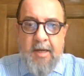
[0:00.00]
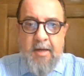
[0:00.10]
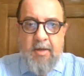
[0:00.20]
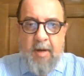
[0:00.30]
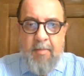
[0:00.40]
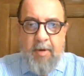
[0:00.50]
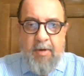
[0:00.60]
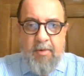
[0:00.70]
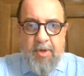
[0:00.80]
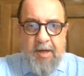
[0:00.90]
So I'm going
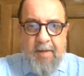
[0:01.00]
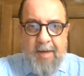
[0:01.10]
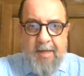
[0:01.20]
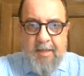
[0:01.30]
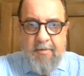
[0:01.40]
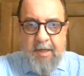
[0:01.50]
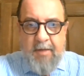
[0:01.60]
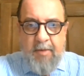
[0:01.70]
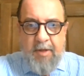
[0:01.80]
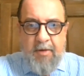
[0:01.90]
to share my
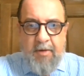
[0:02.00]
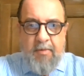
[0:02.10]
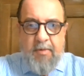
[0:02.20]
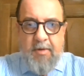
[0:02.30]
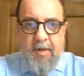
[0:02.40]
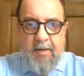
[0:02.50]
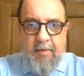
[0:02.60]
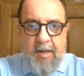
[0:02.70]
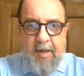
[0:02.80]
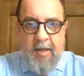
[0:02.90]
screen with you so that
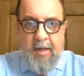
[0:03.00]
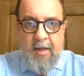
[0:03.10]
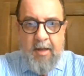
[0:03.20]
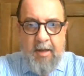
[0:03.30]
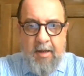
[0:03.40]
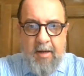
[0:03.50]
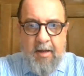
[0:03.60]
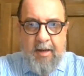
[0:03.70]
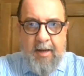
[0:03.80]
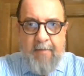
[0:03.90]
we
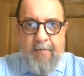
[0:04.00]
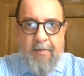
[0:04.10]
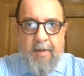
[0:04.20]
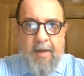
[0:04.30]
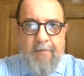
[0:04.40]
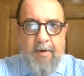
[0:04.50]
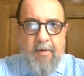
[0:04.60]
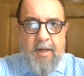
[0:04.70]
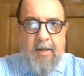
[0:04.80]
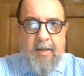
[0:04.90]
can have a
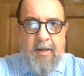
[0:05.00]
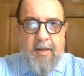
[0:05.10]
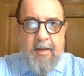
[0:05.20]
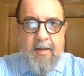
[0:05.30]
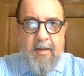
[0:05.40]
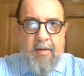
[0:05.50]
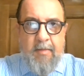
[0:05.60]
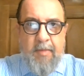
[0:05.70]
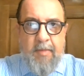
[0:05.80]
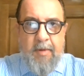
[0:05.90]
look at the
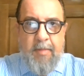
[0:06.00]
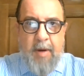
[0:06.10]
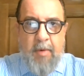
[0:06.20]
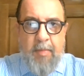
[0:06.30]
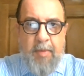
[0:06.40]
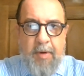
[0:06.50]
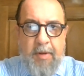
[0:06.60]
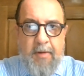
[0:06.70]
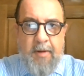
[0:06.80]
PowerPoint,